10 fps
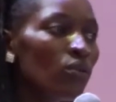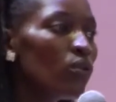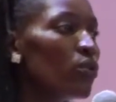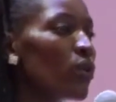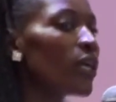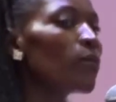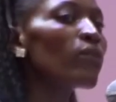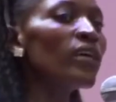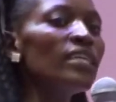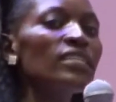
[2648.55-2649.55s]
You
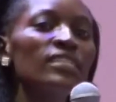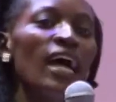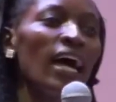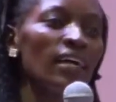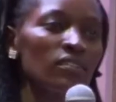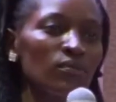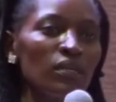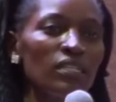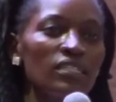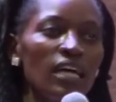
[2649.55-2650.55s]
can pray in tongues
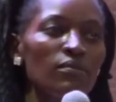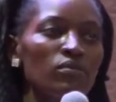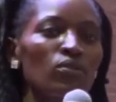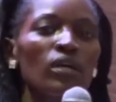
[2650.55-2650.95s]
many times.